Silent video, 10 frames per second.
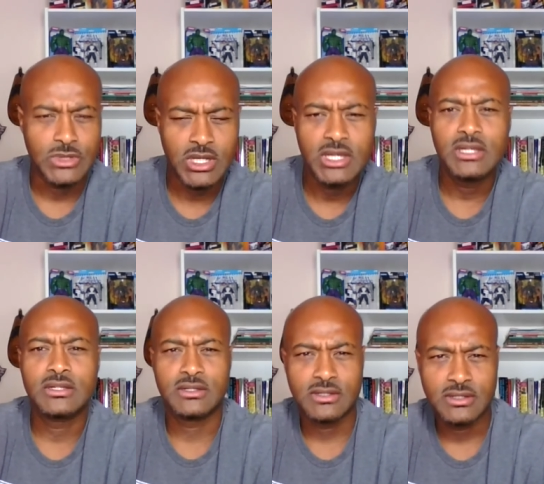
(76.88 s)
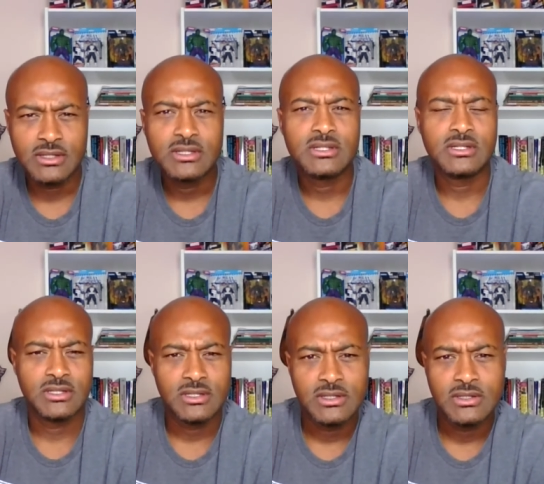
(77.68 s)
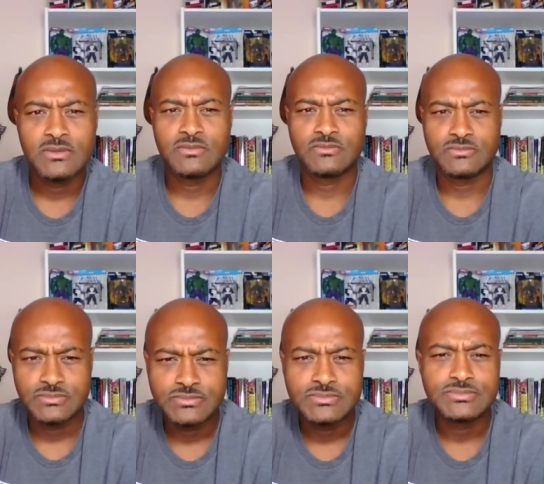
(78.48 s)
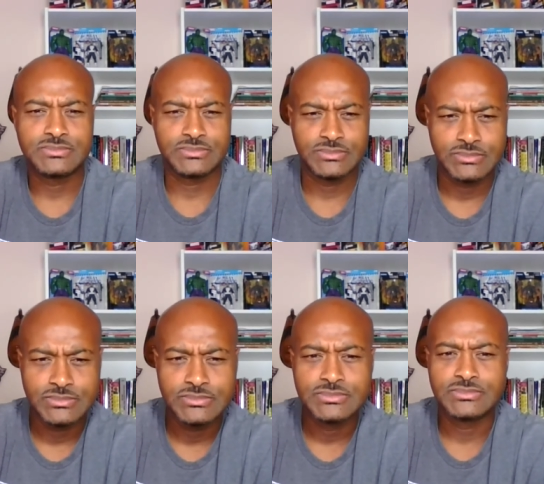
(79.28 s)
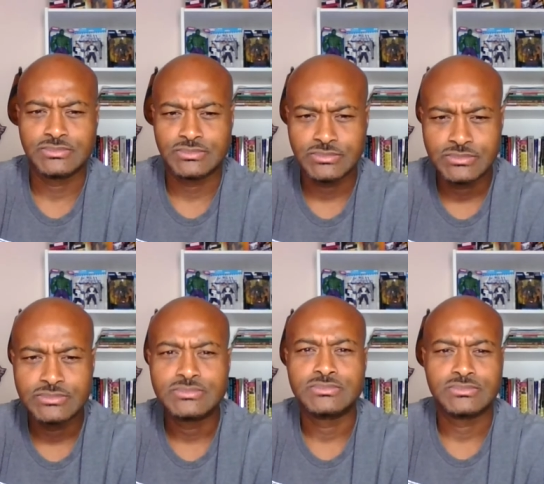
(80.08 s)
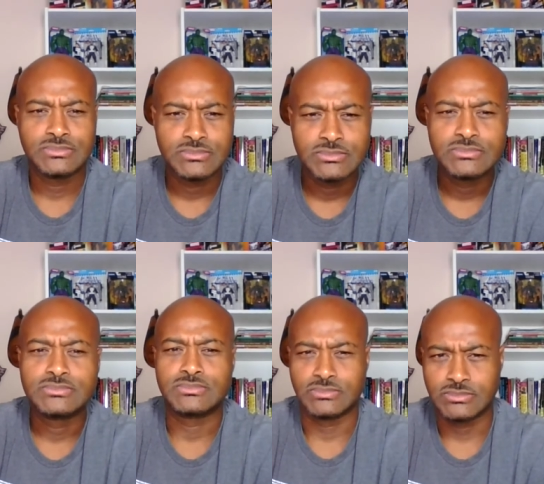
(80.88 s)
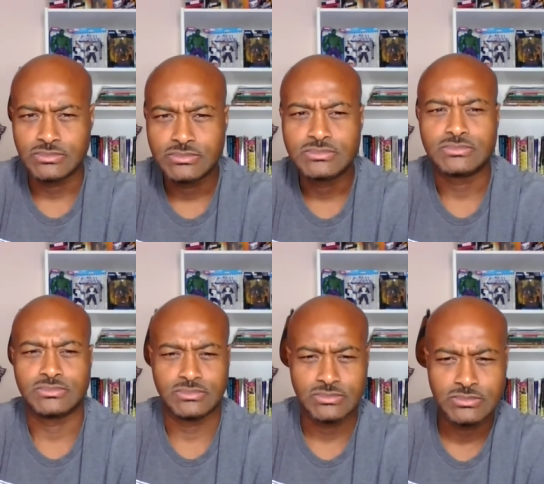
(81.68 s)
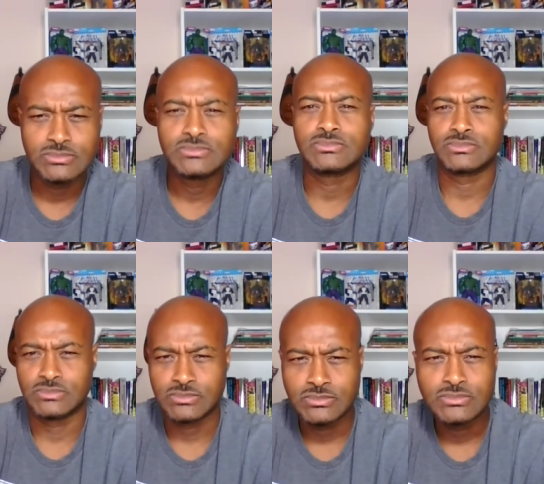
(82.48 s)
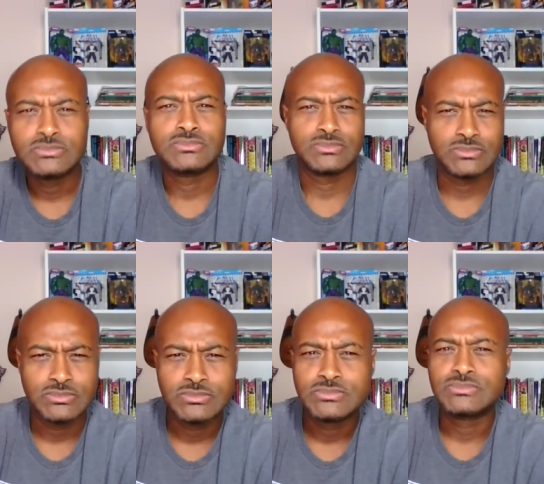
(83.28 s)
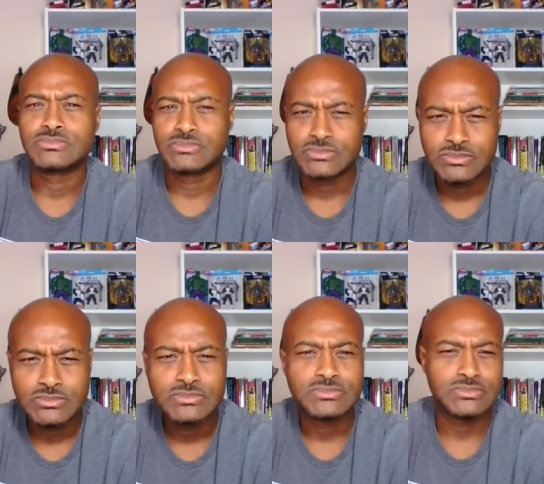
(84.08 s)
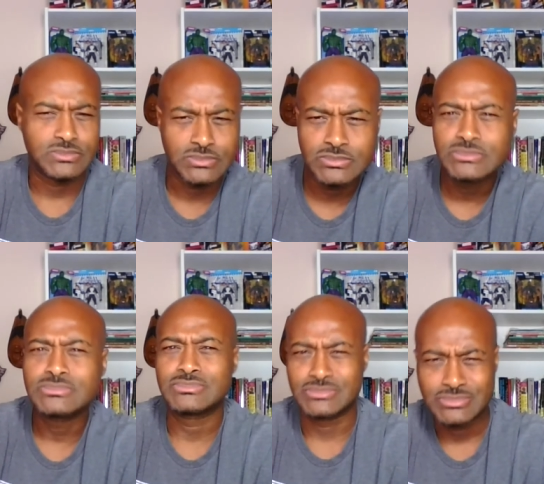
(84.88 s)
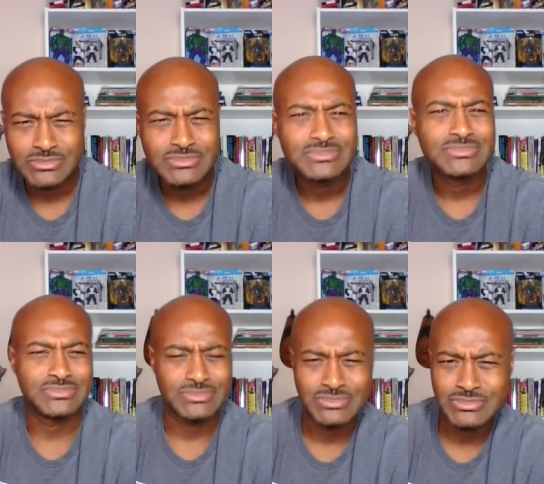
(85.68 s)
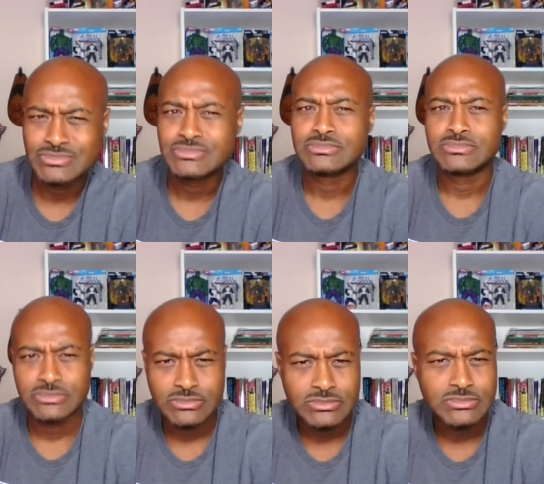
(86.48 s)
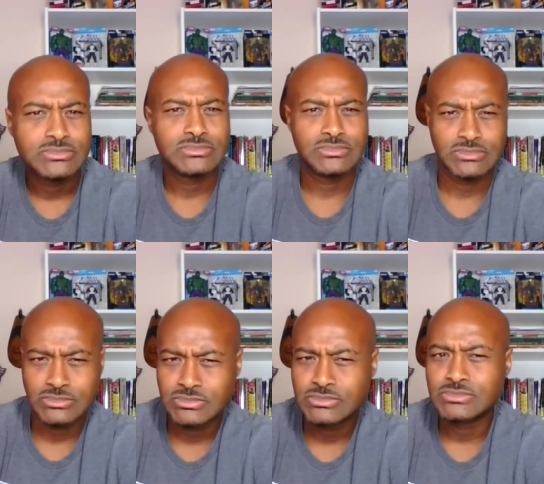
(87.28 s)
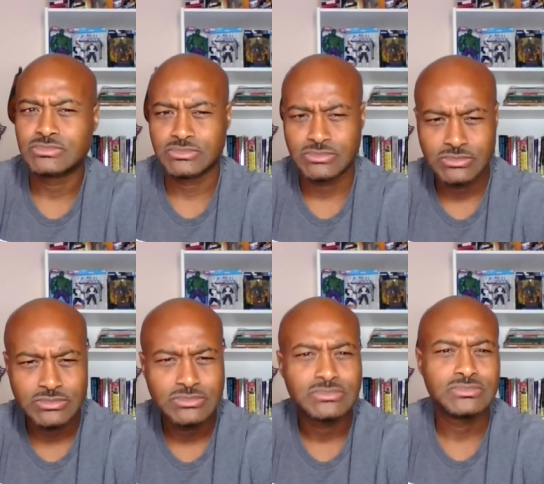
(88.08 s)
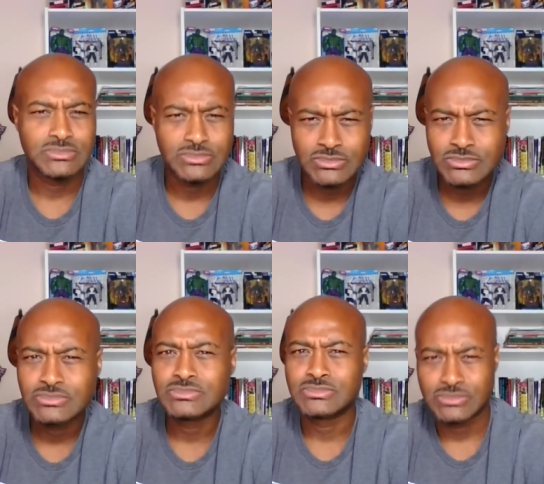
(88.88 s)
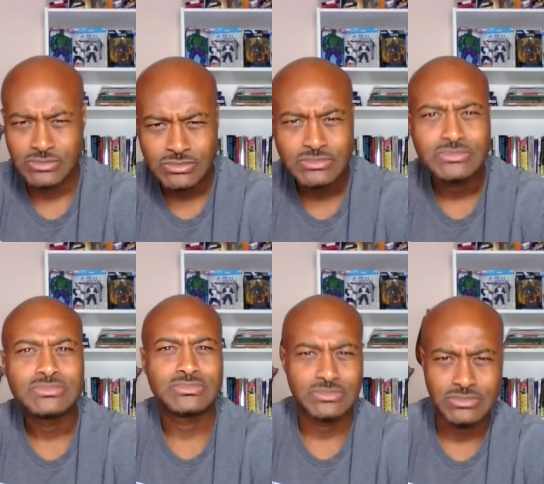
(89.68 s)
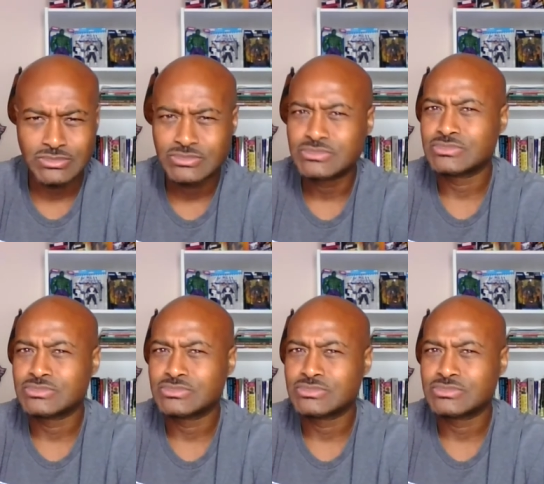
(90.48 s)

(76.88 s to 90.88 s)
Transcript: These cats walking past, pioneers of the game, ain't even giving it up. Mainstream ain't even paying these cats no mind. Cause y'all stupid, man, they built hip-hop. From the ground up, it was just an idea.